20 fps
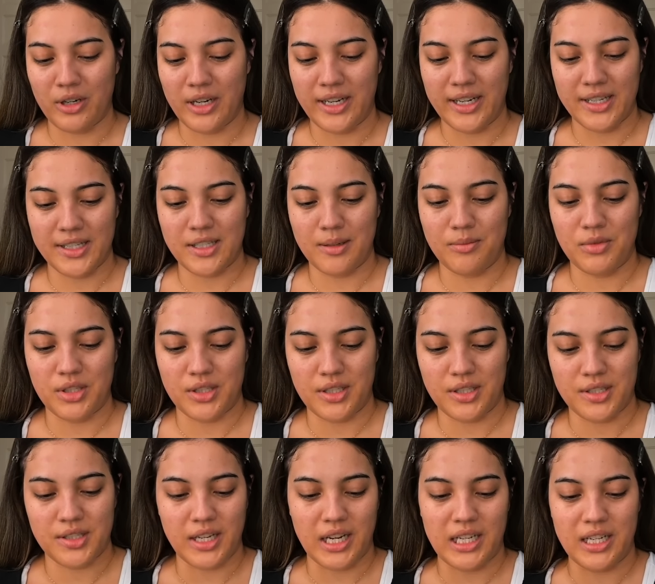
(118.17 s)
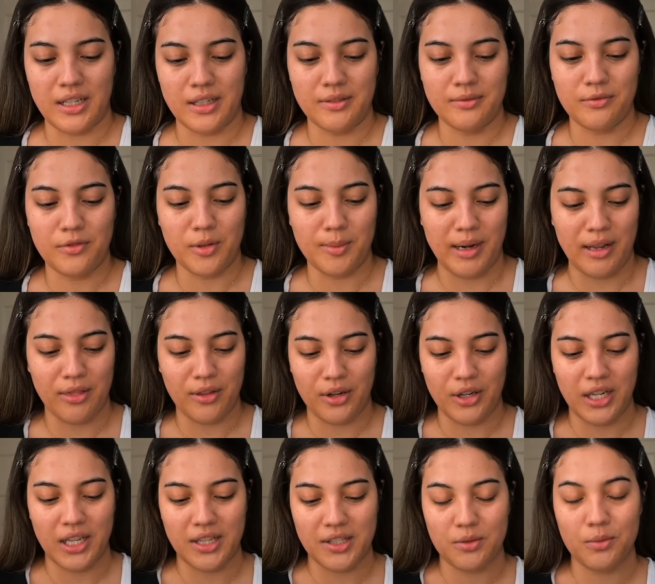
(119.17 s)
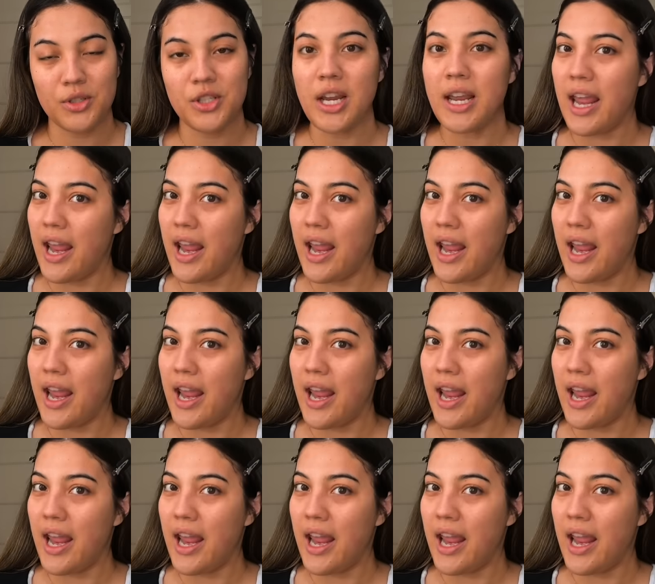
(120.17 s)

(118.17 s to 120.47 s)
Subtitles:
I guess I'm just excited for my 30s, which I